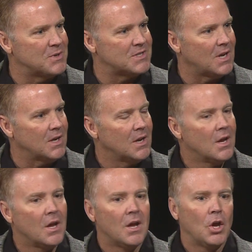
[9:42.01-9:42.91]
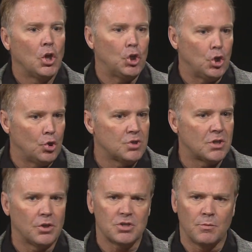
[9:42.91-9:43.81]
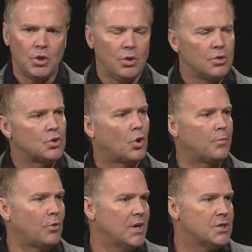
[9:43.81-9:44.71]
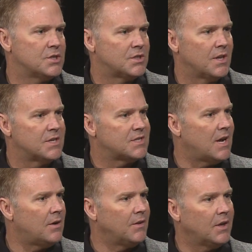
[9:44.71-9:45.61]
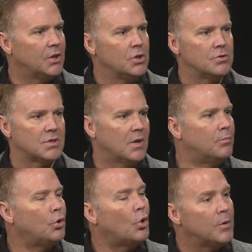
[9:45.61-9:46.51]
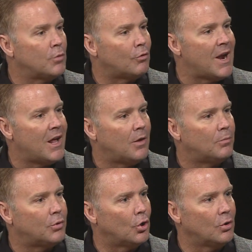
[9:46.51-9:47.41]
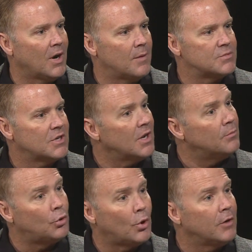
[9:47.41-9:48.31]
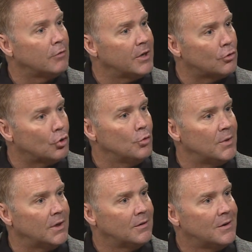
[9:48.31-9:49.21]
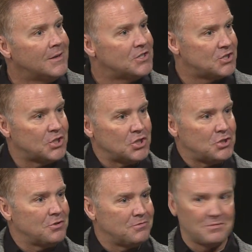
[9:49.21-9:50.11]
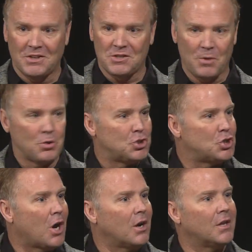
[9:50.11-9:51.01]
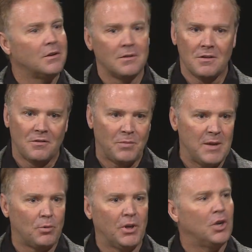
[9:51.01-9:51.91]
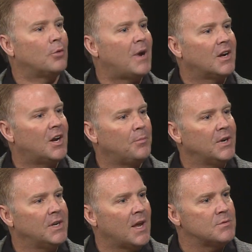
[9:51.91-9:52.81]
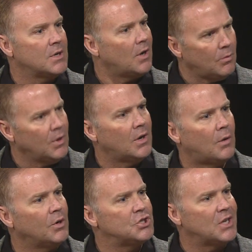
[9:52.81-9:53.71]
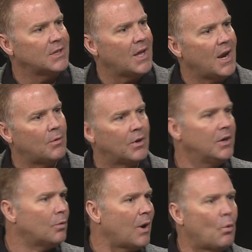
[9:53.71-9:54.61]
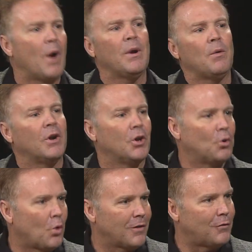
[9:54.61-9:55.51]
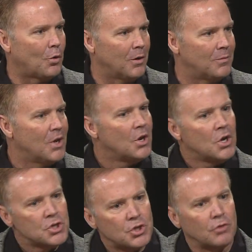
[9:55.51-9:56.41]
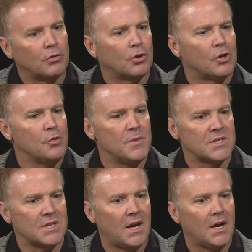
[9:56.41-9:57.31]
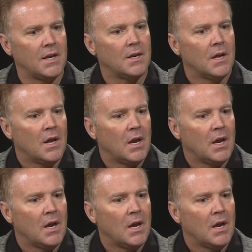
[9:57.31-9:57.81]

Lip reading: we say. There's some huge corporations in this town that can use employee morale programs, employee recruitment, such as you expose Charlotte. People hear about company names, they go, I want to check that out, I want to hear, why would I want to go to work for them? Mm-hmm. So the recruitment side,